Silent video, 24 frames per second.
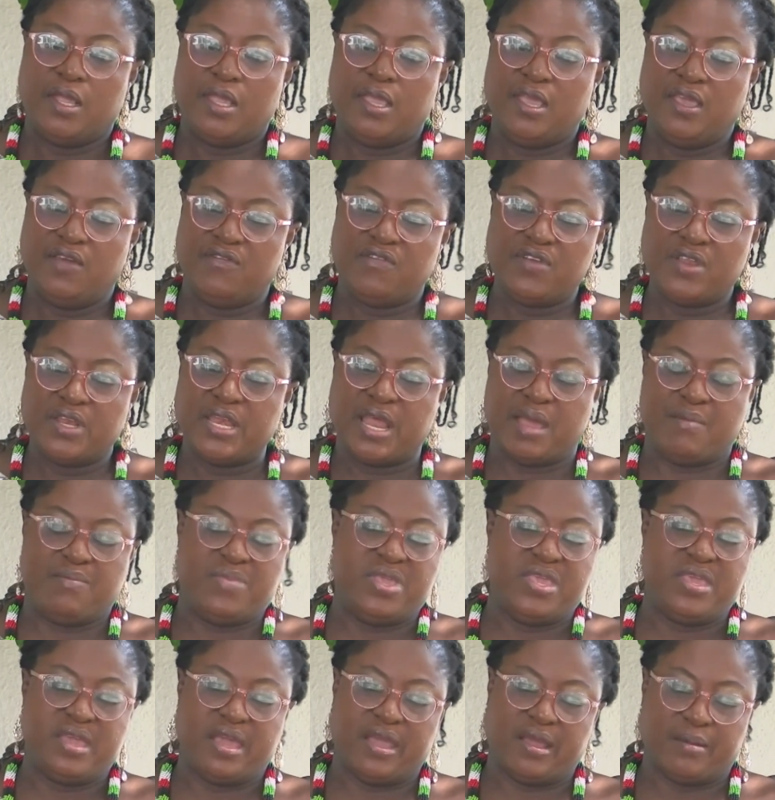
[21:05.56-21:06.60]
even na
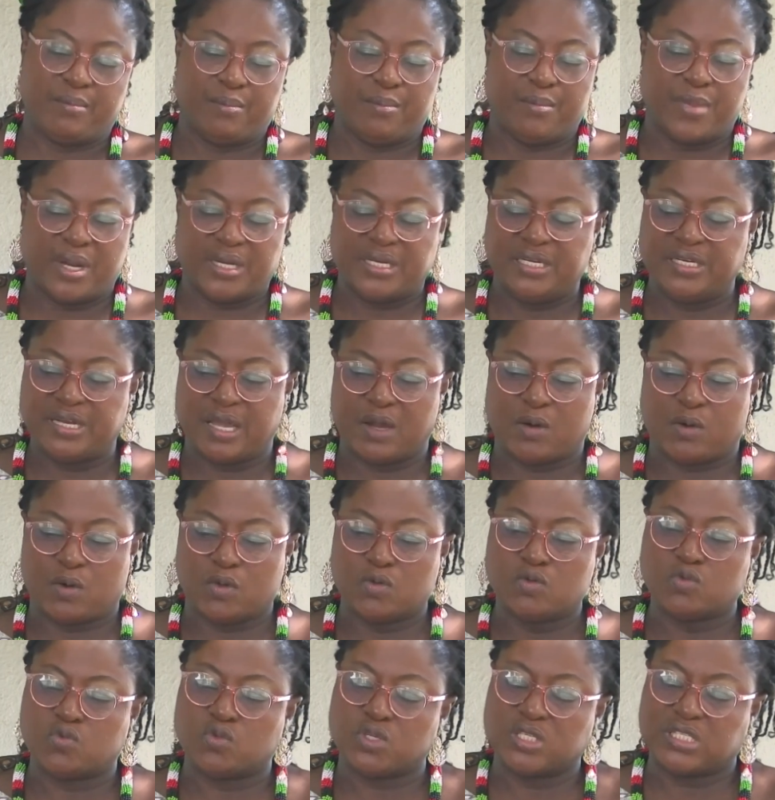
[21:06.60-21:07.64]
me ye madina
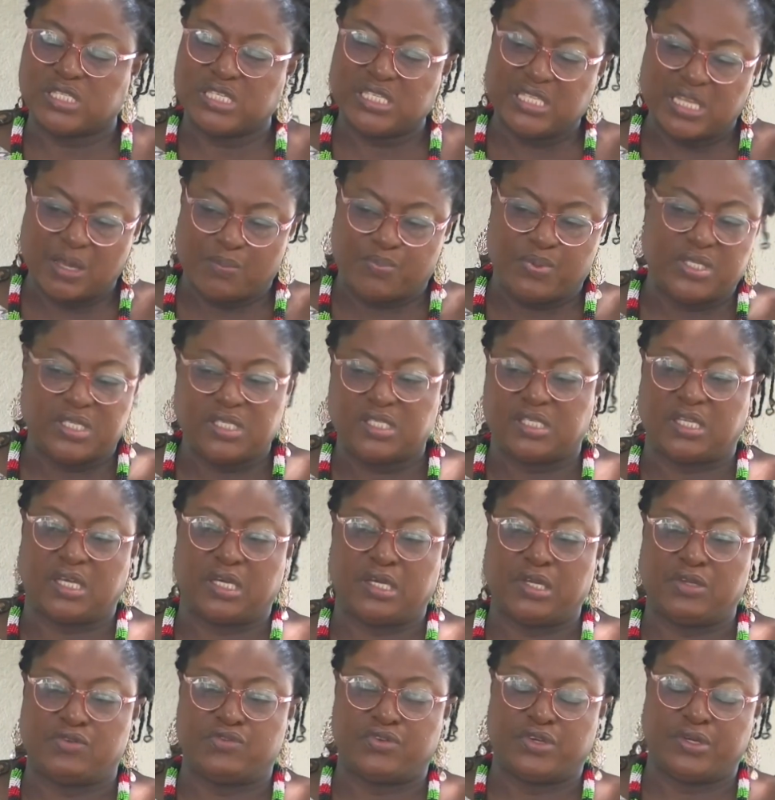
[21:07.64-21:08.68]
constituency deputy
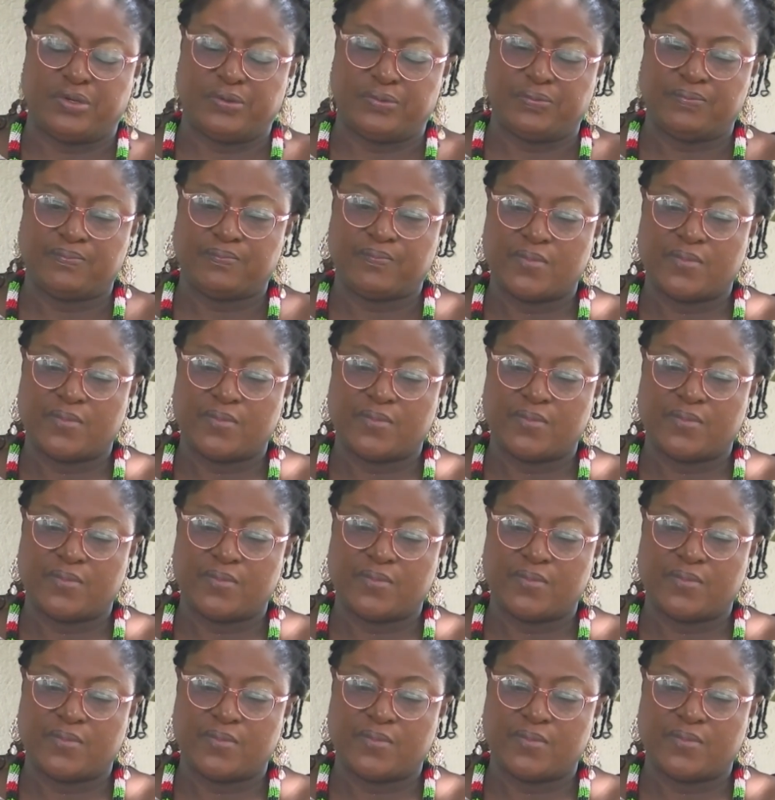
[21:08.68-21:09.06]
secretary no